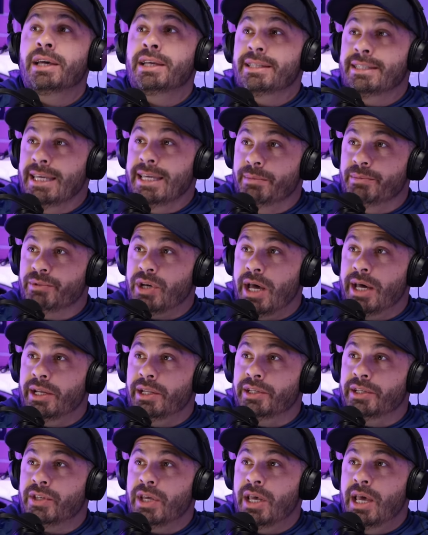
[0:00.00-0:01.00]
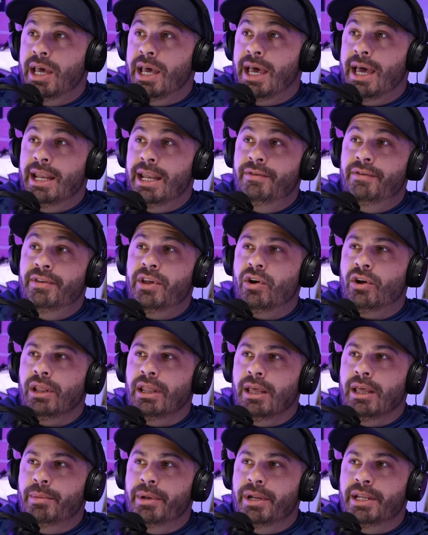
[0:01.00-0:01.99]
Team Titleist and even their
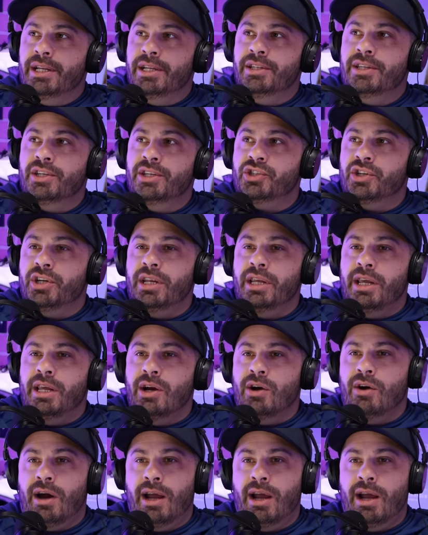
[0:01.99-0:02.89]
limited edition gear.